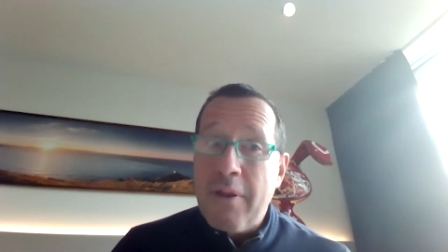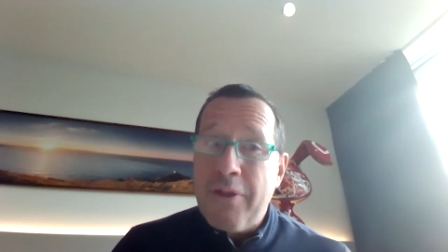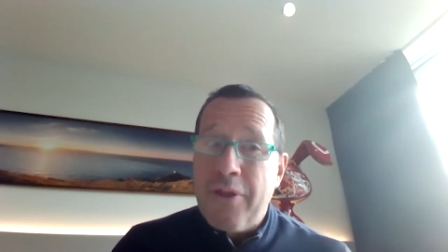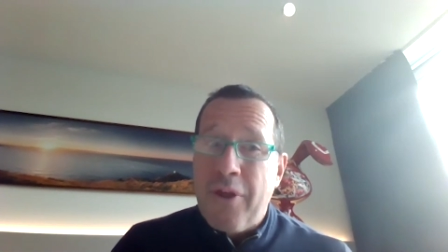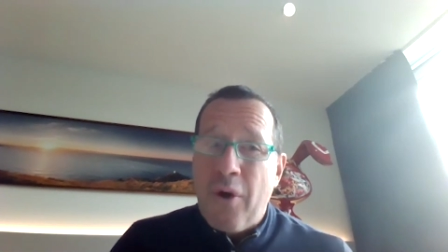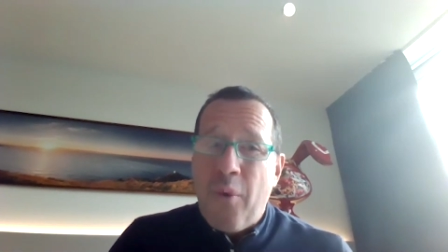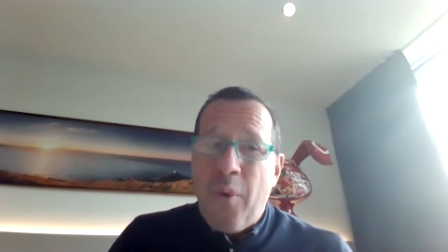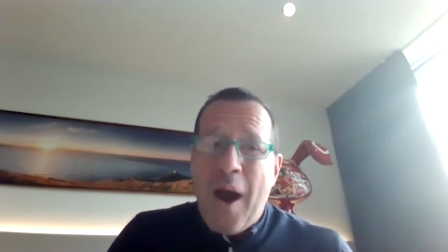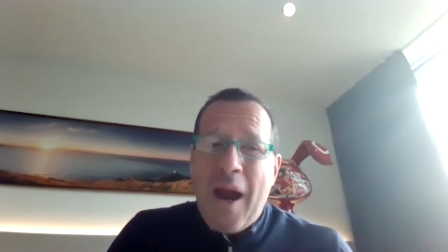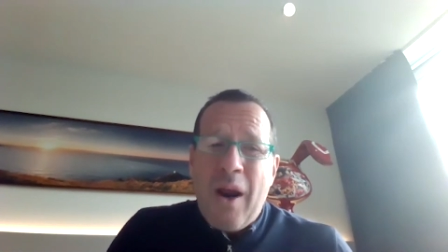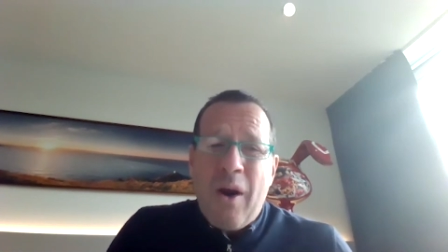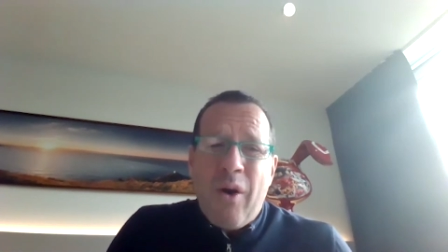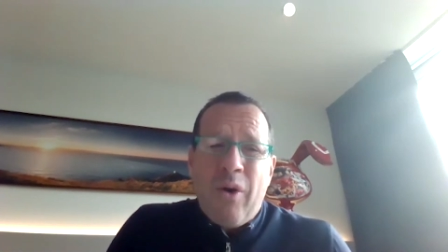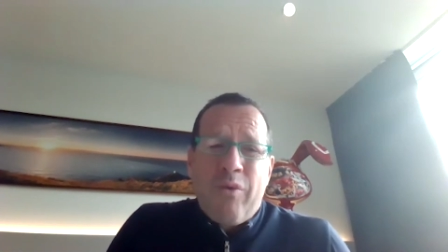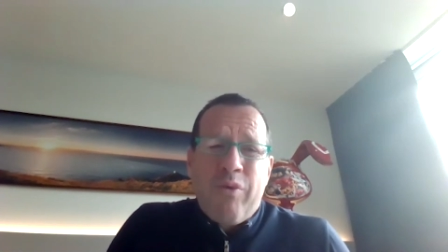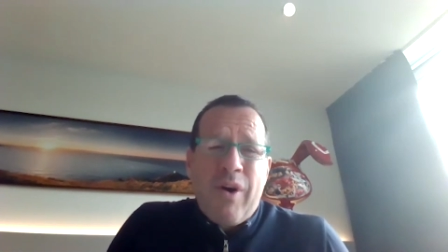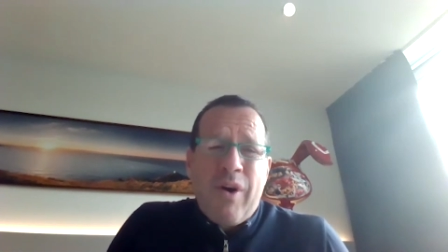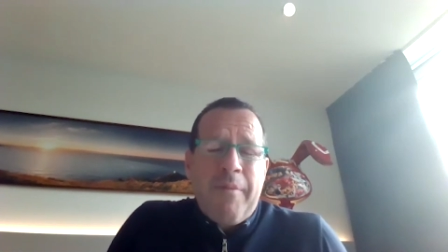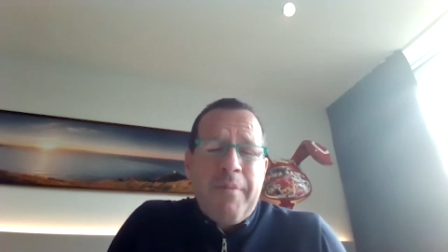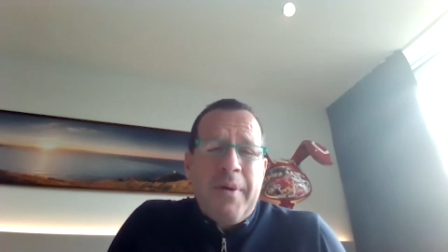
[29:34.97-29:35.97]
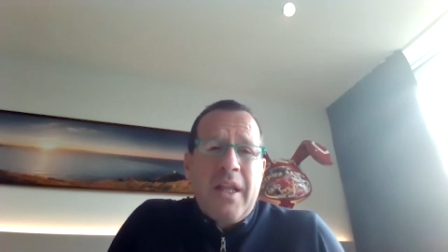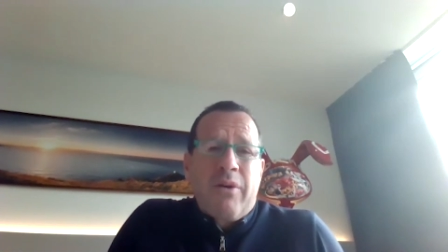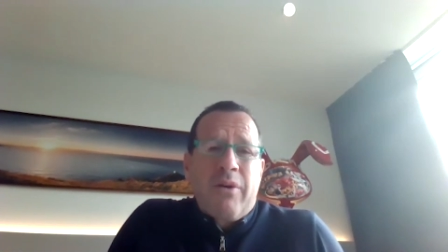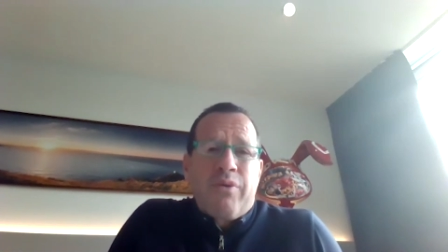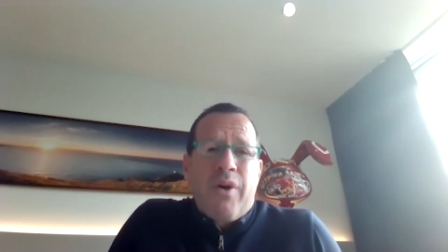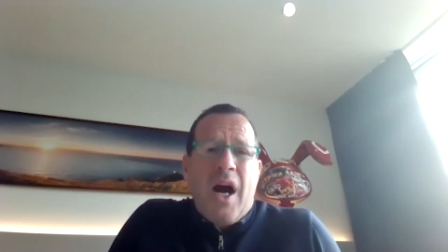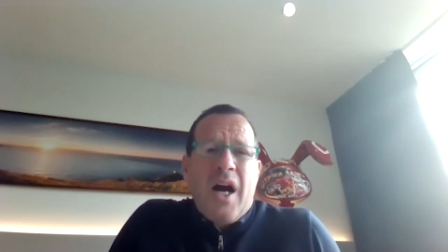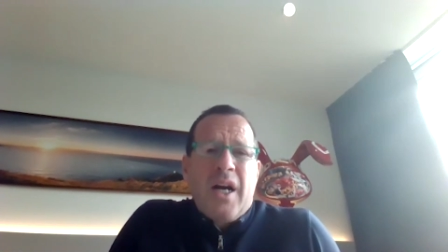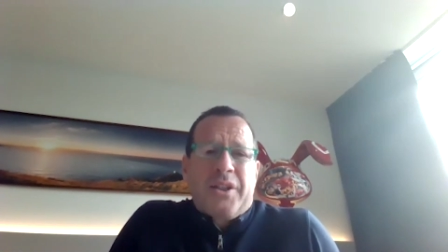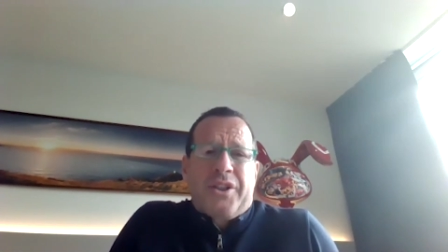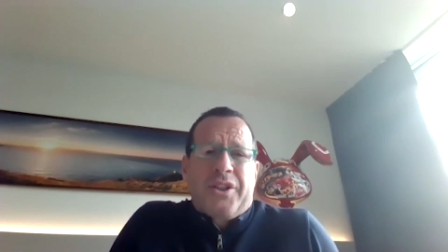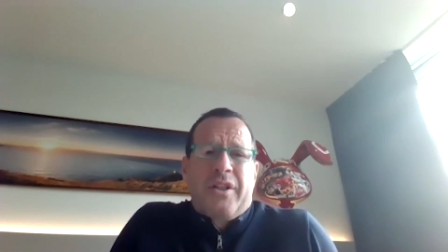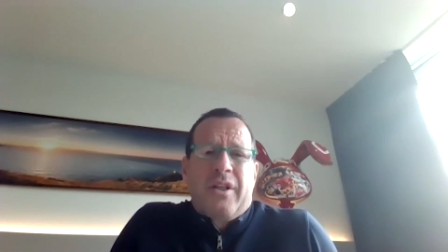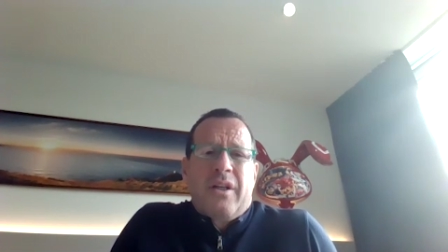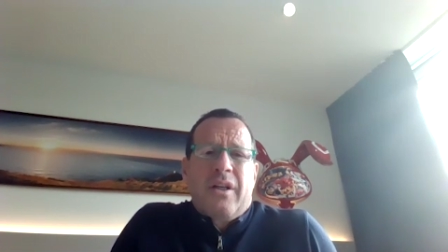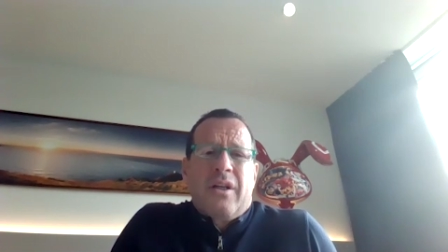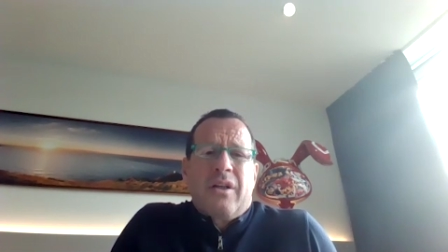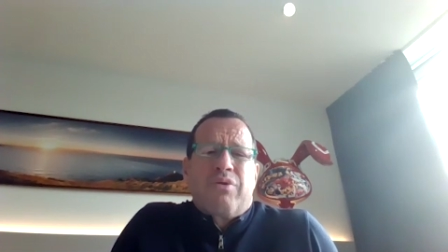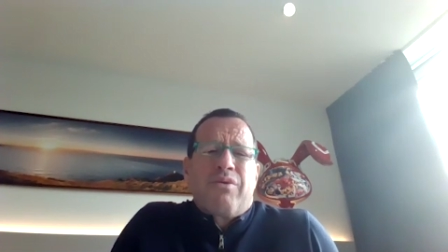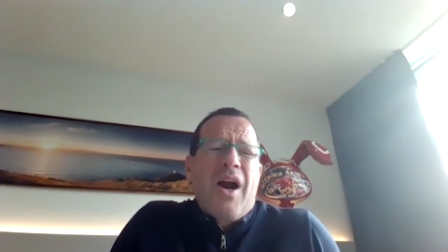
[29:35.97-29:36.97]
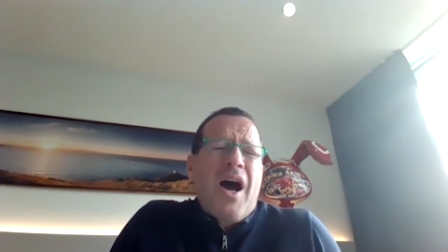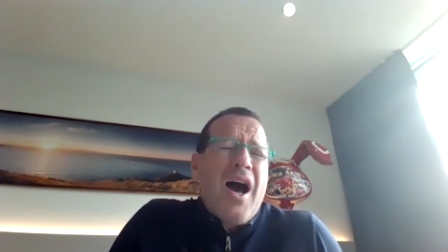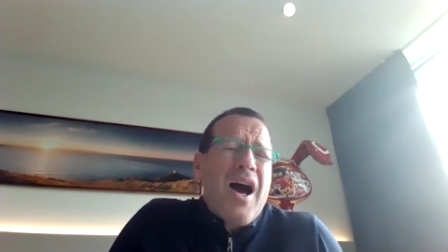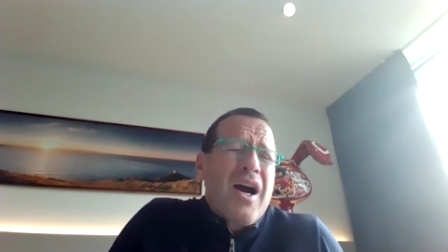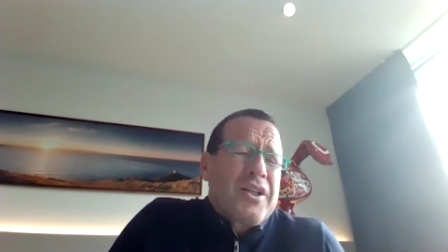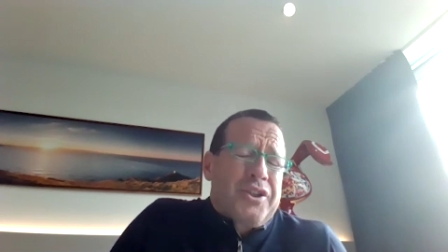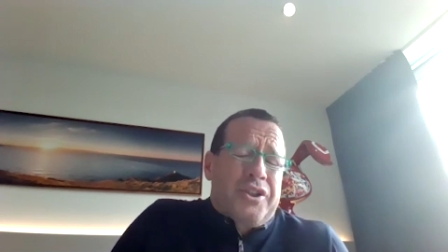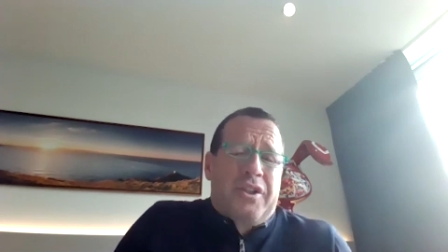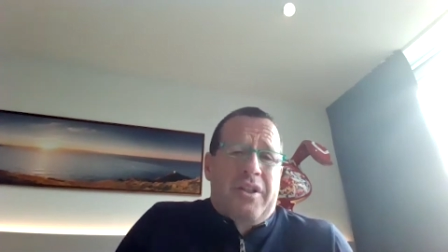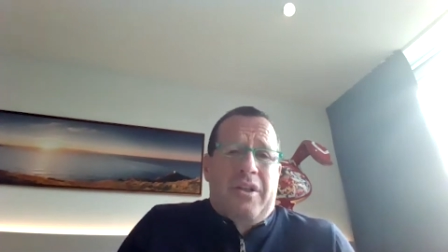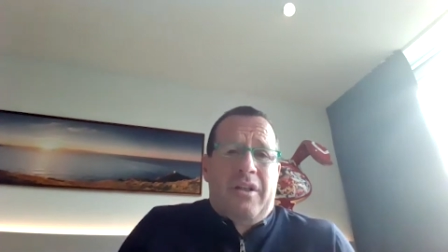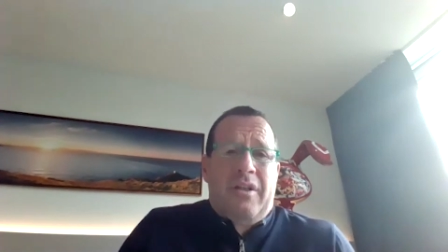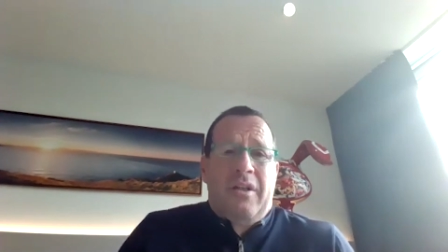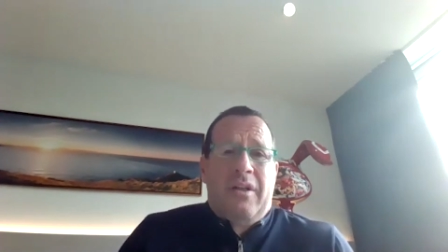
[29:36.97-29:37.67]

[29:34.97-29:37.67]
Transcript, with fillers: the Rhino would have been crushed, crushed.